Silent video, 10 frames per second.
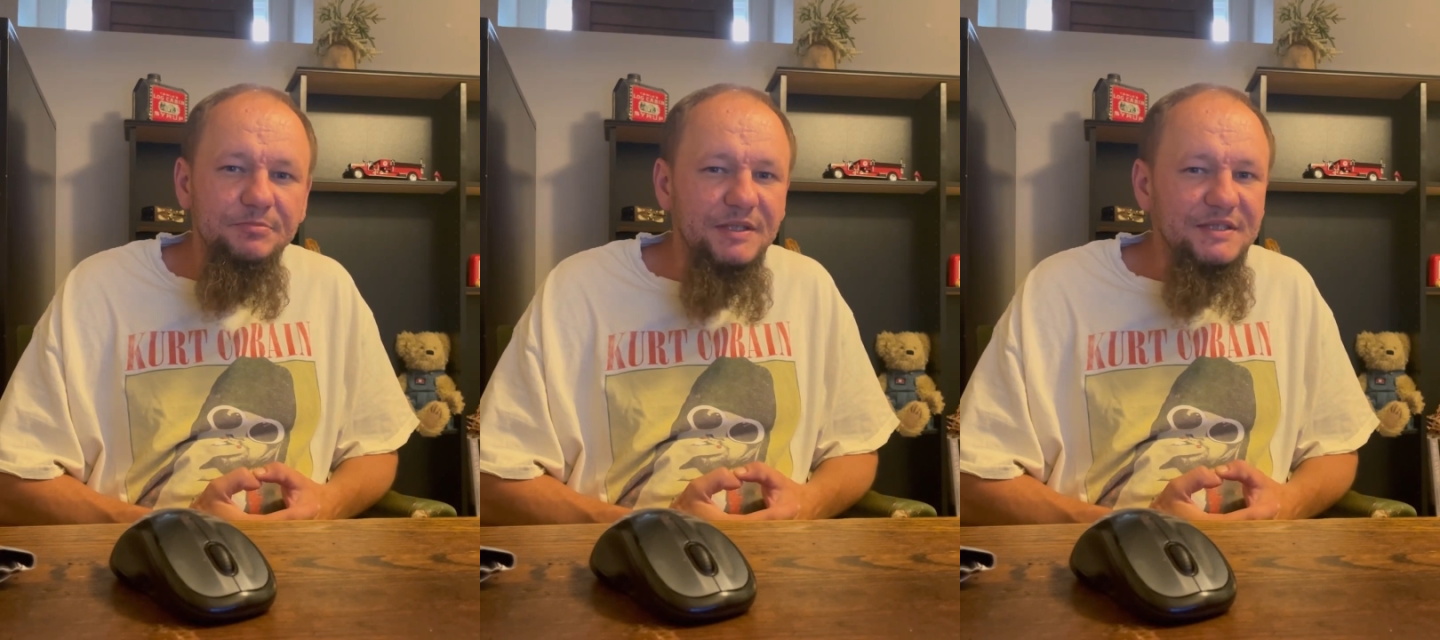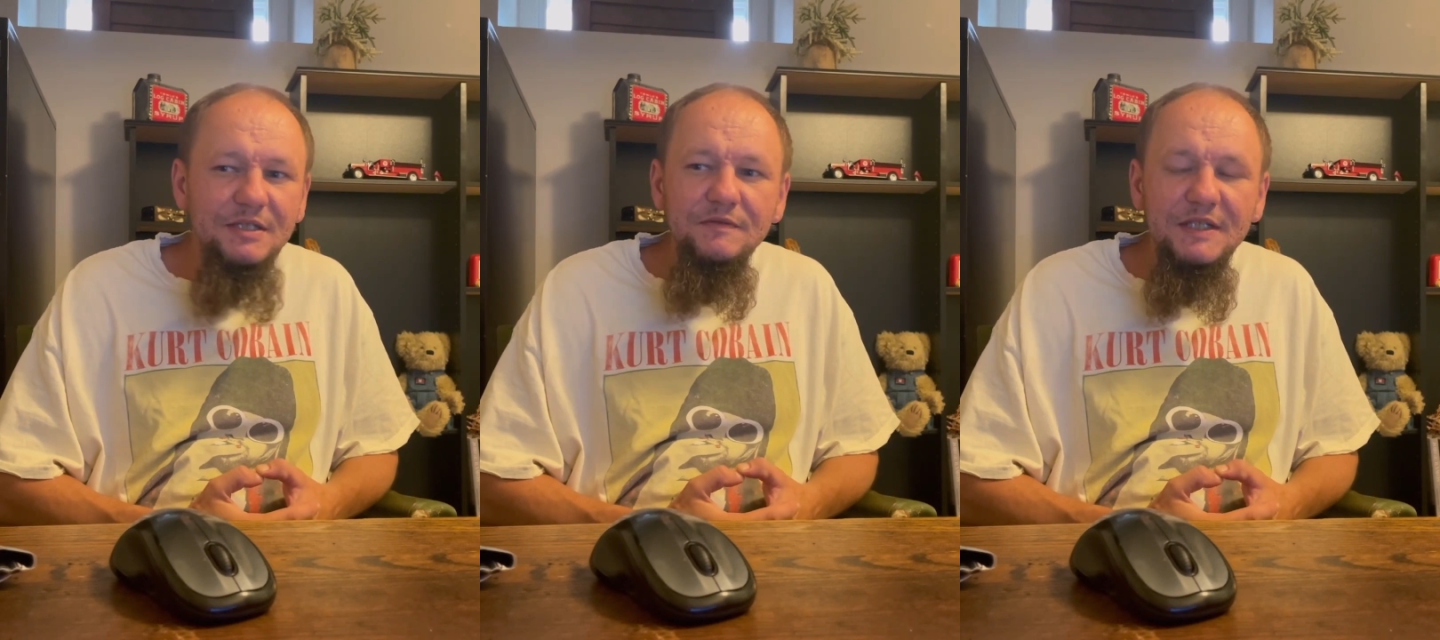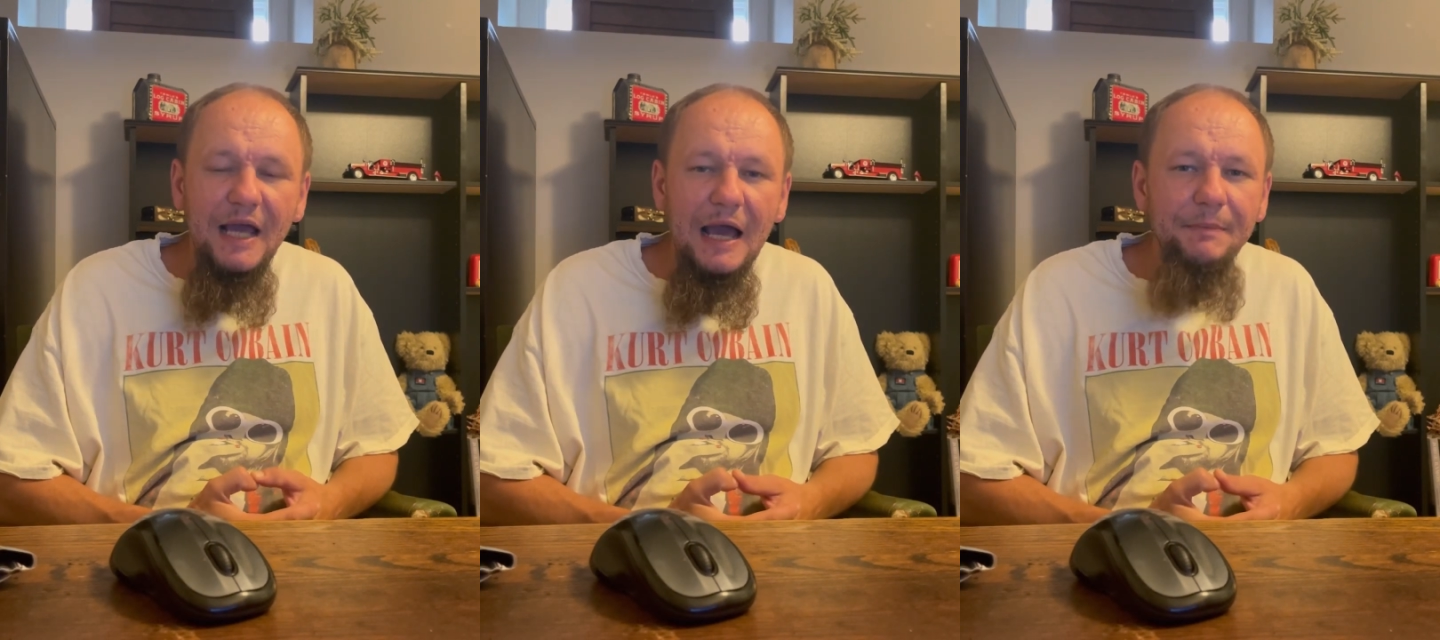but it didn't
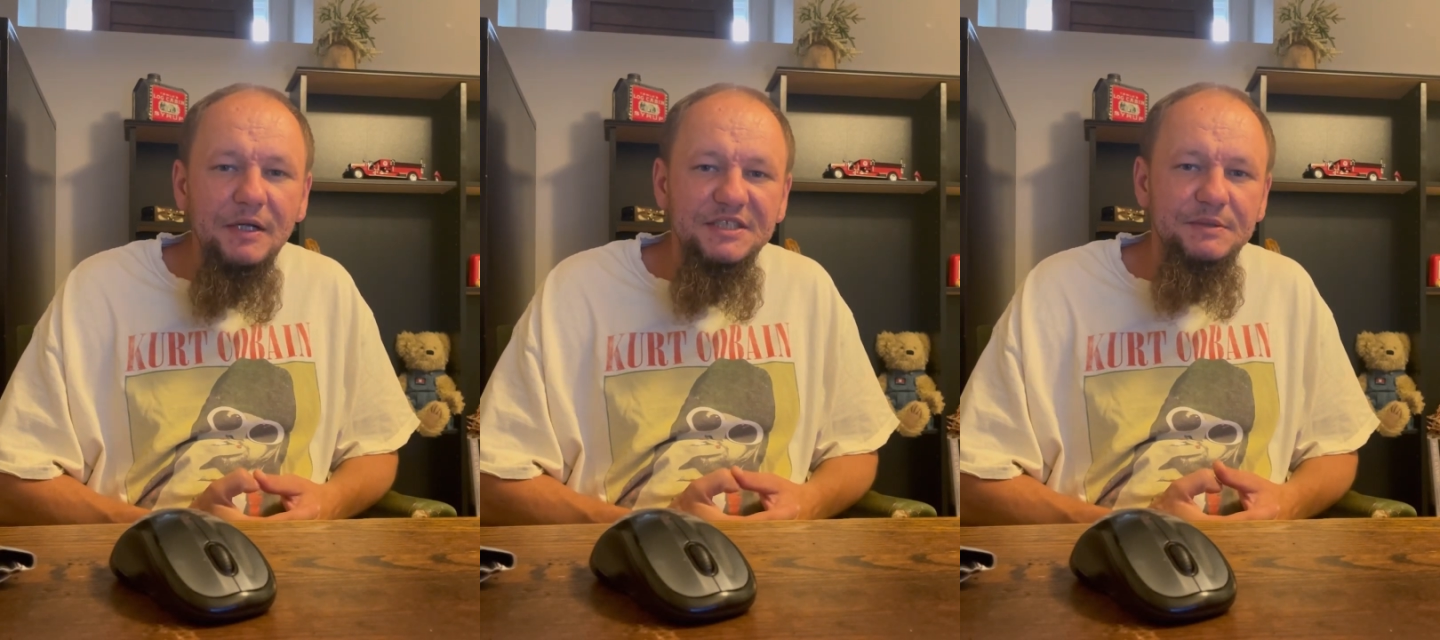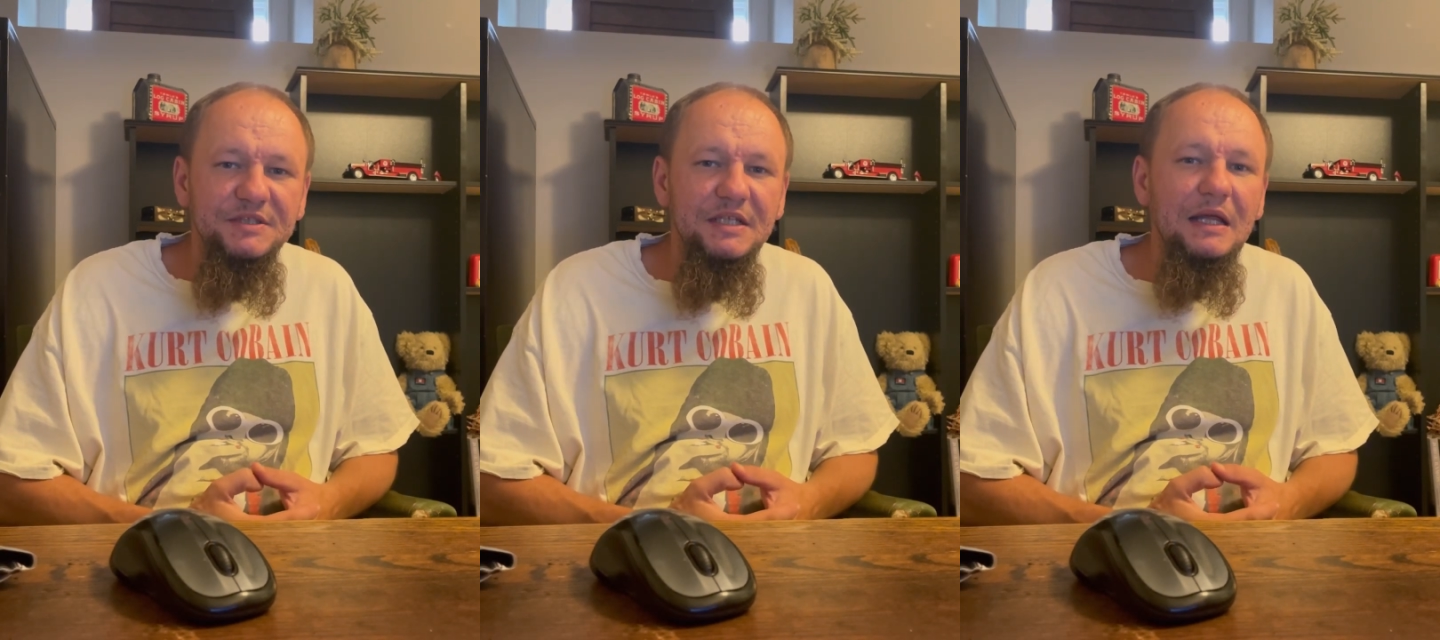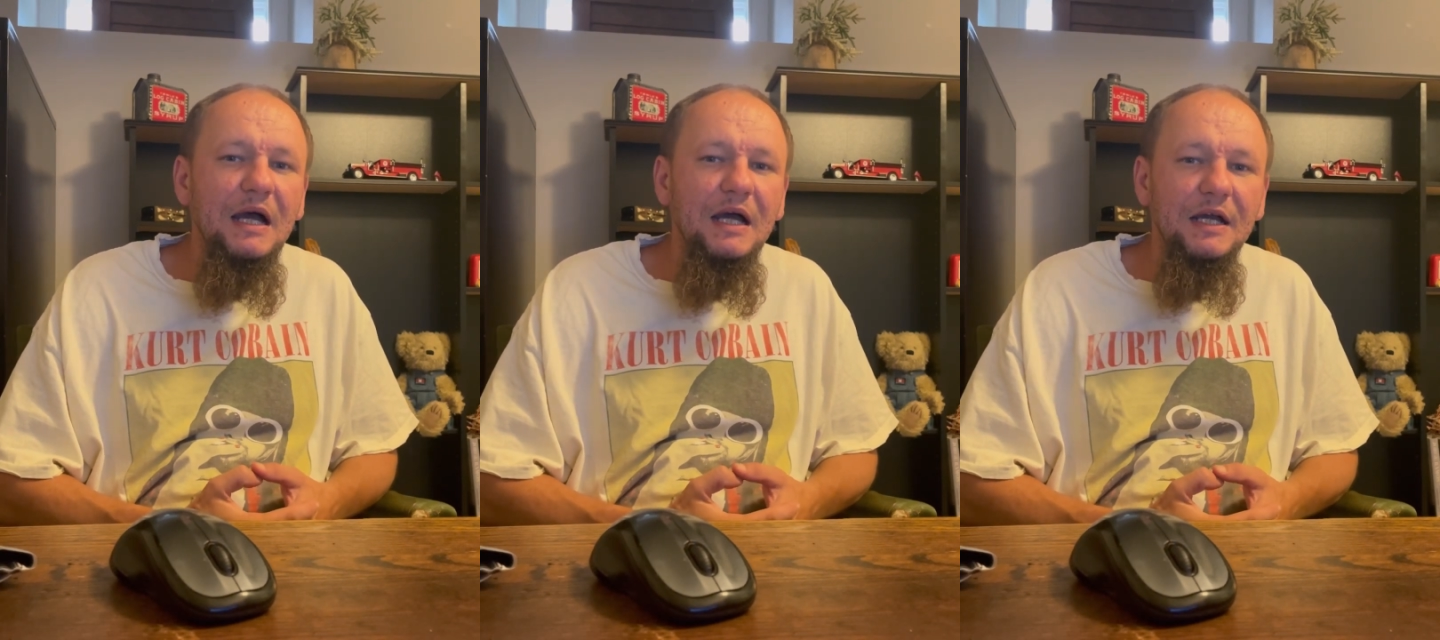really happen because he was
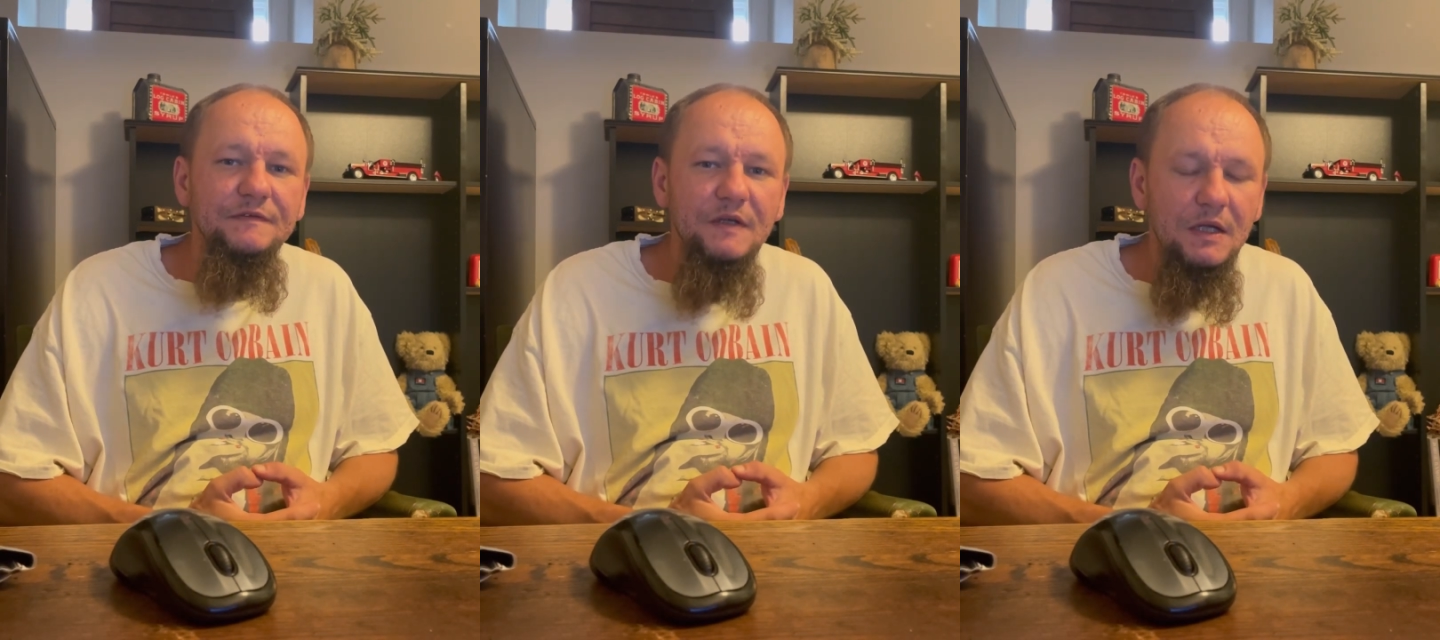alive.